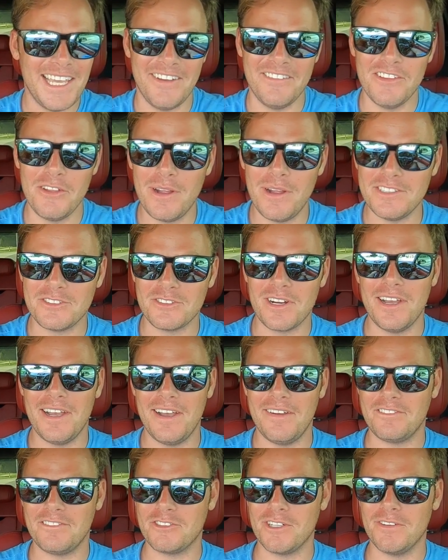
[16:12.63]
Even though
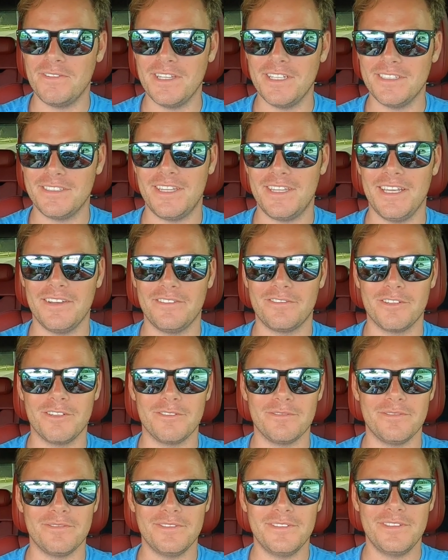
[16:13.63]
I've driven this thing
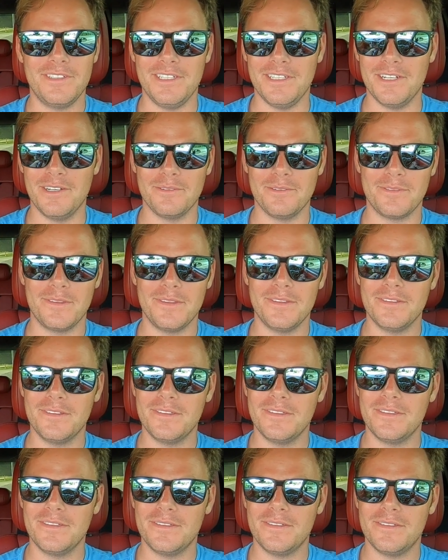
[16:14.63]
for, you know,
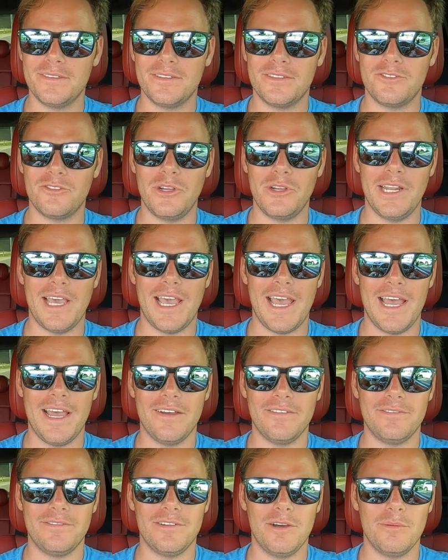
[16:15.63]

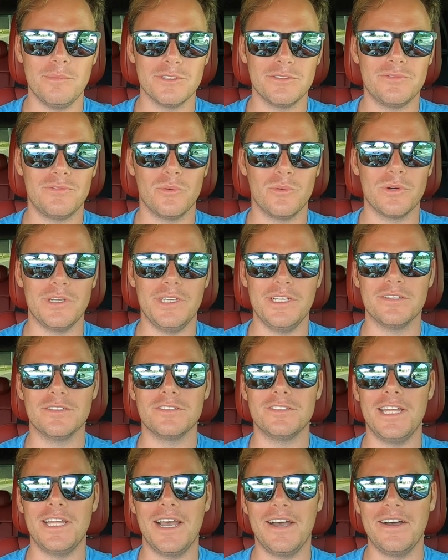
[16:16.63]
3.5, almost 4
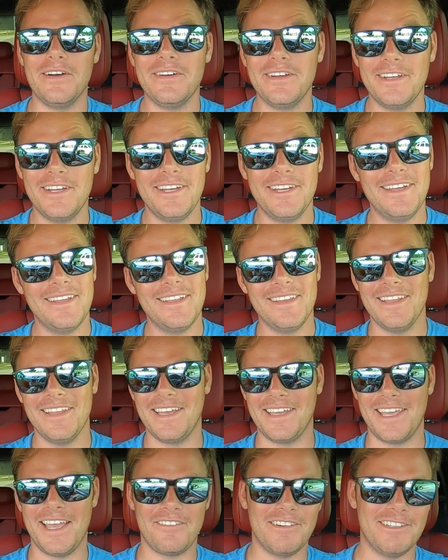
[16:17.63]
years now,
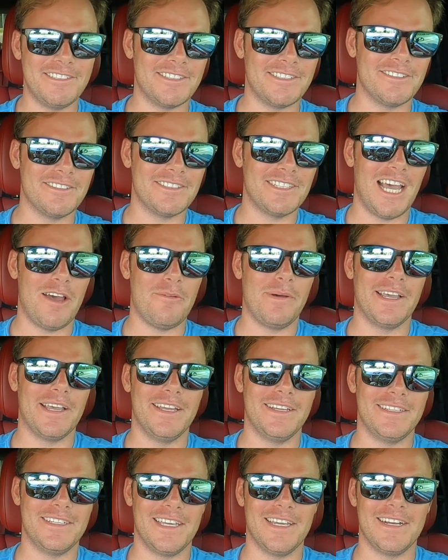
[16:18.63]
like every single time I
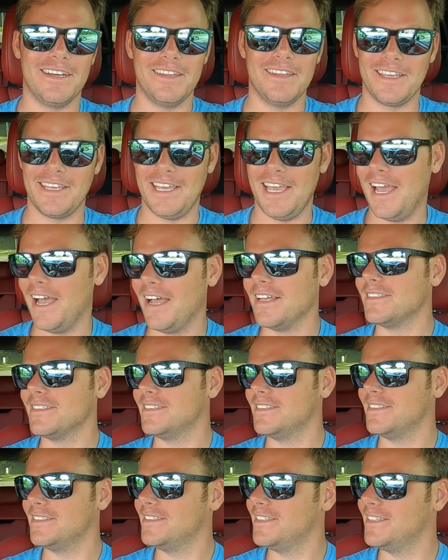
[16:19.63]
get to get on the
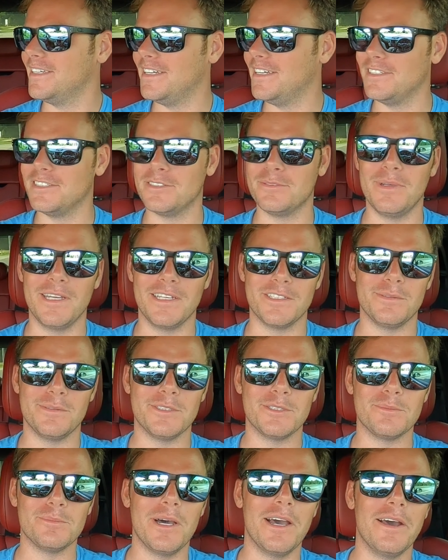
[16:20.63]
gas, it just makes me
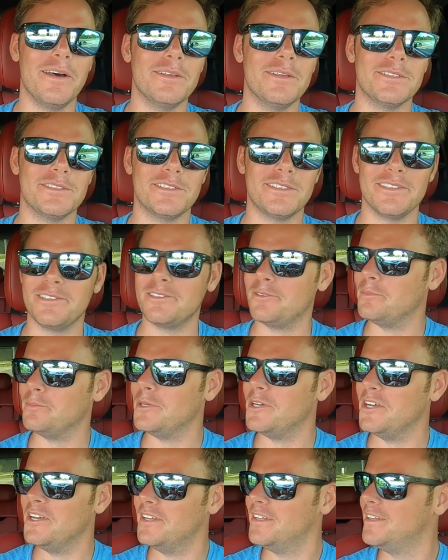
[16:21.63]
smile just a little
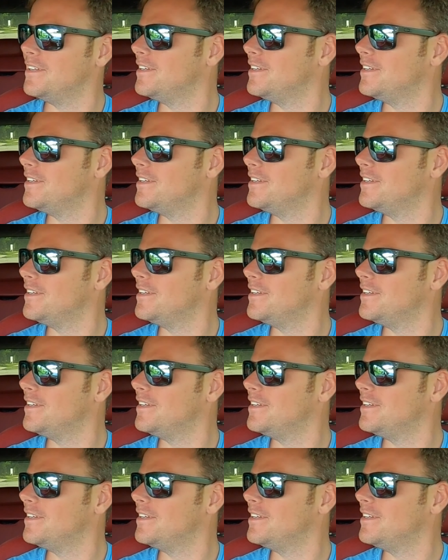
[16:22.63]
bit.